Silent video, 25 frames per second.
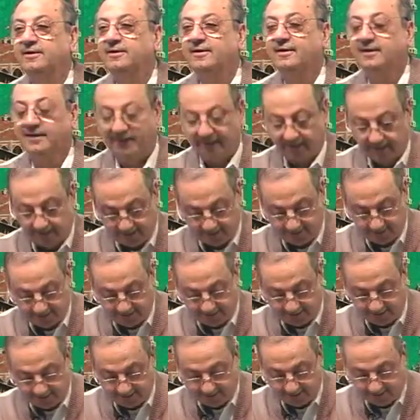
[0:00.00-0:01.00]

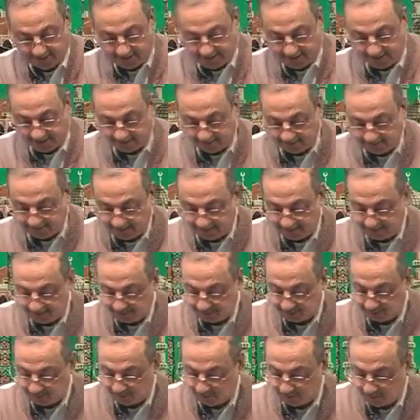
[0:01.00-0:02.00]
kana. It means
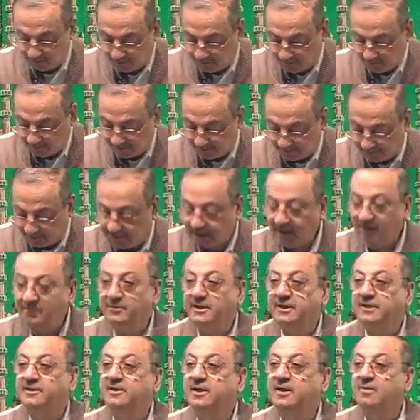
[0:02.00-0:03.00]
to become
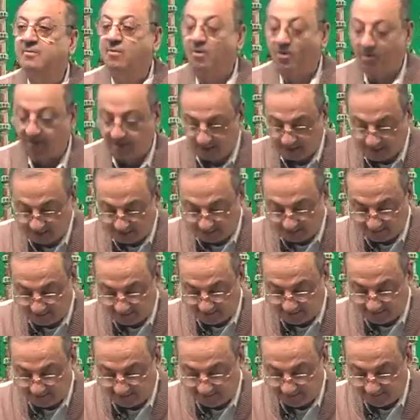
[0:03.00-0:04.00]
in the morning.
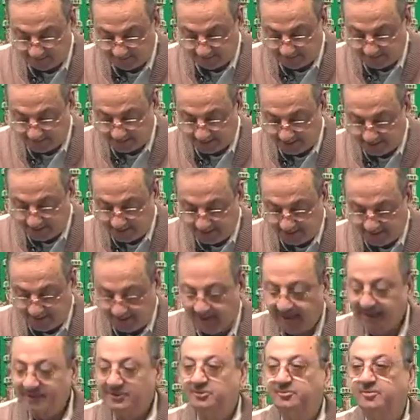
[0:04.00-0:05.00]

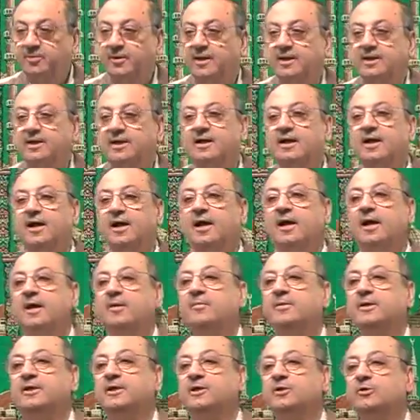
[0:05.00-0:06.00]
Asbaha
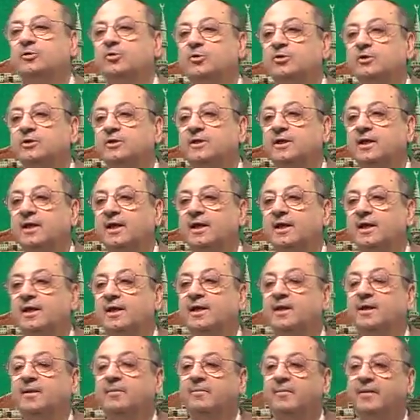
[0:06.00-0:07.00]
hamidun
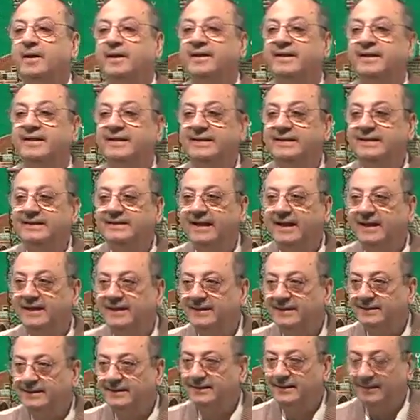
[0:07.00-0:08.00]
maridan.